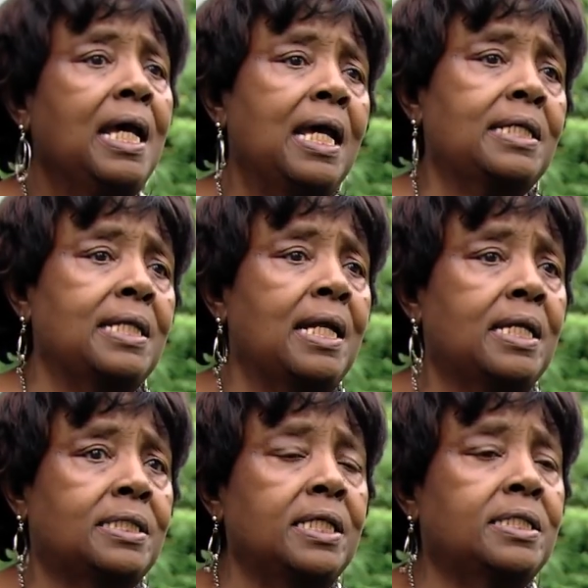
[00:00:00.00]
And
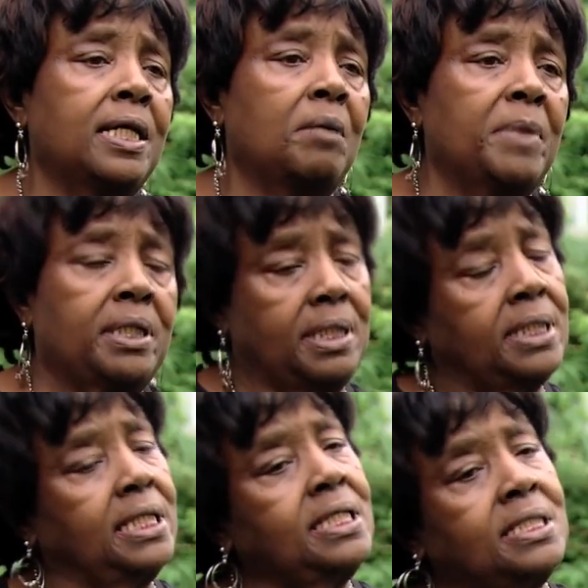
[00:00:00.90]
then she'd tell me,
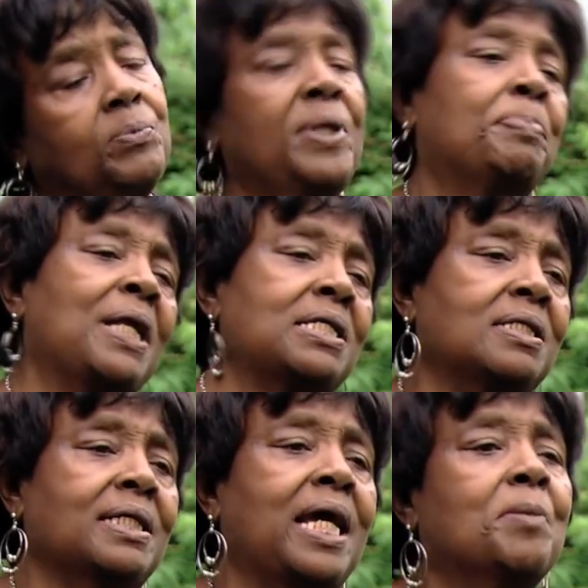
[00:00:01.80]
we'd play this
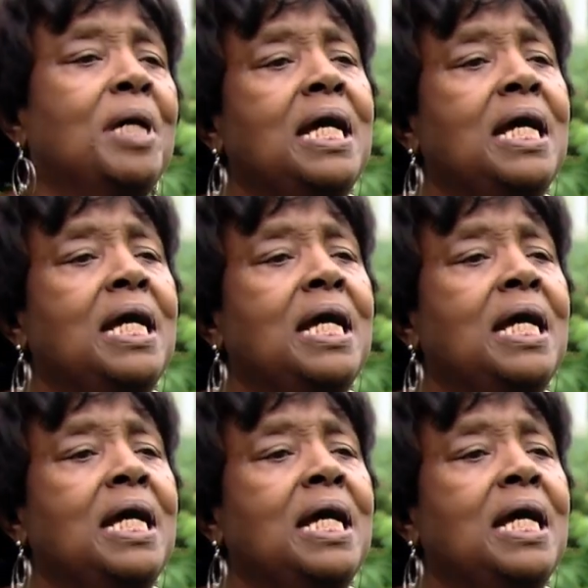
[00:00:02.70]
little game.